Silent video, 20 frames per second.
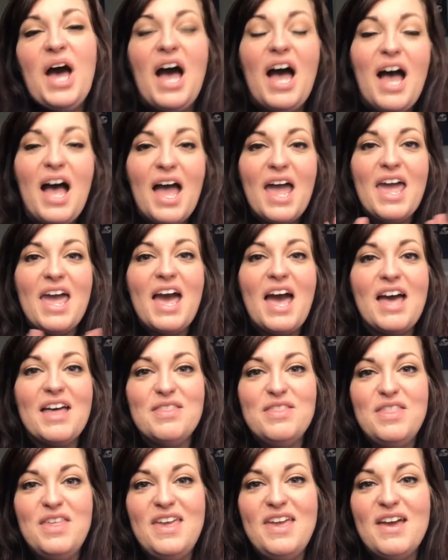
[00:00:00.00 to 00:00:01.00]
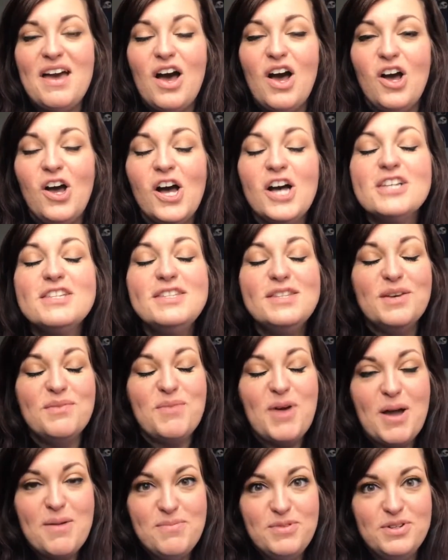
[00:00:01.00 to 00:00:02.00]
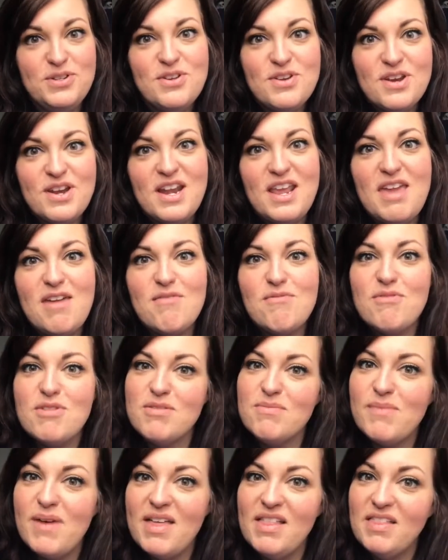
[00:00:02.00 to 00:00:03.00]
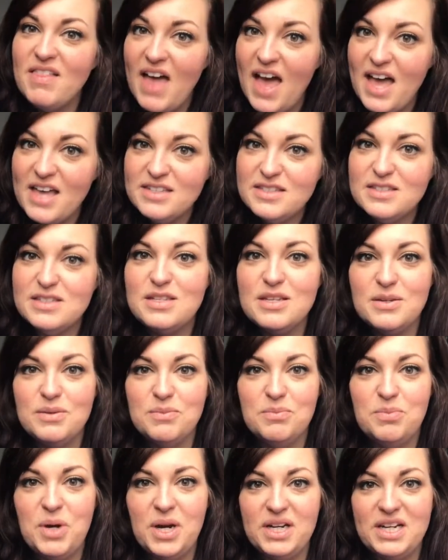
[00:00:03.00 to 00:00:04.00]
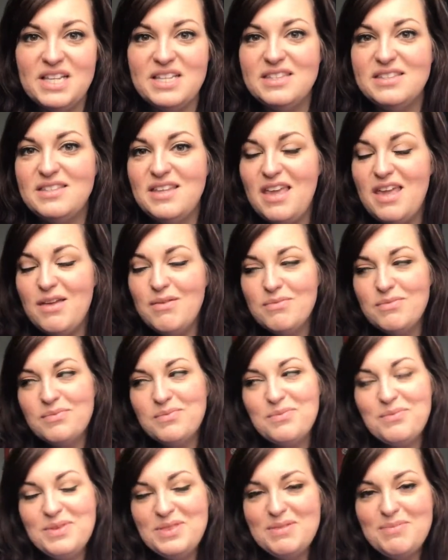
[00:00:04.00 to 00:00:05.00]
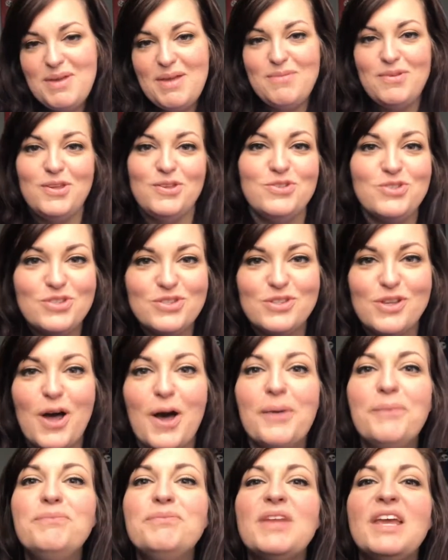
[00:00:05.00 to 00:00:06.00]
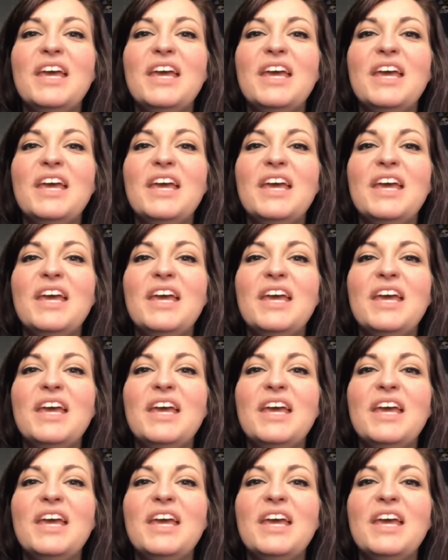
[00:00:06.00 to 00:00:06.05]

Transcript: I had the awesome opportunity with my last pregnancy, with the baby you just saw,